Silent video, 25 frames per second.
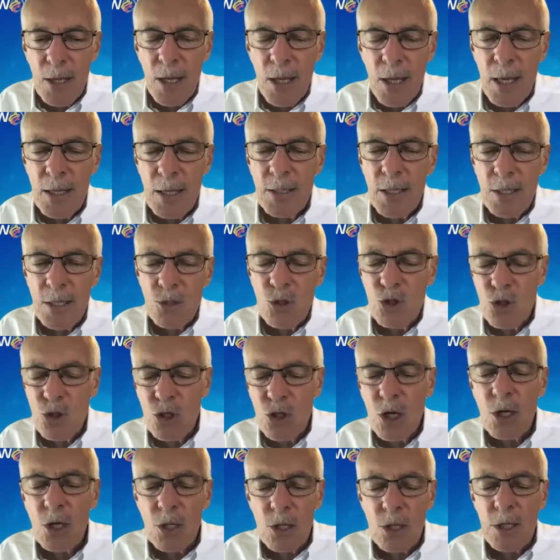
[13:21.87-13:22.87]
and then
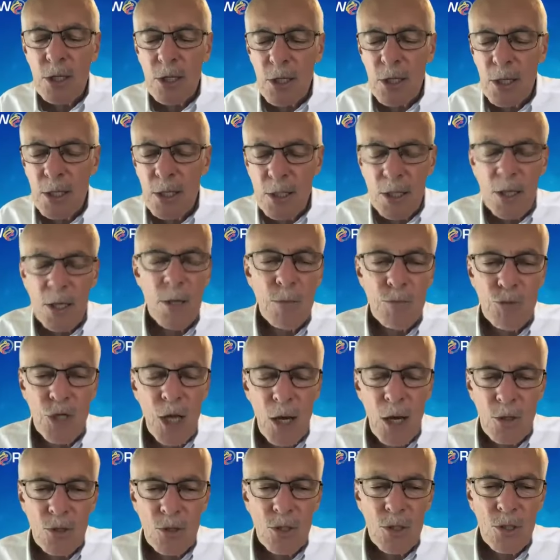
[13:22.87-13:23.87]
suddenly it comes
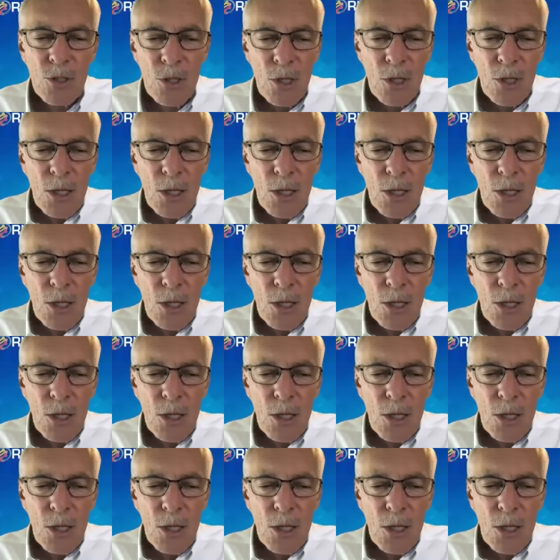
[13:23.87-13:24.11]
out.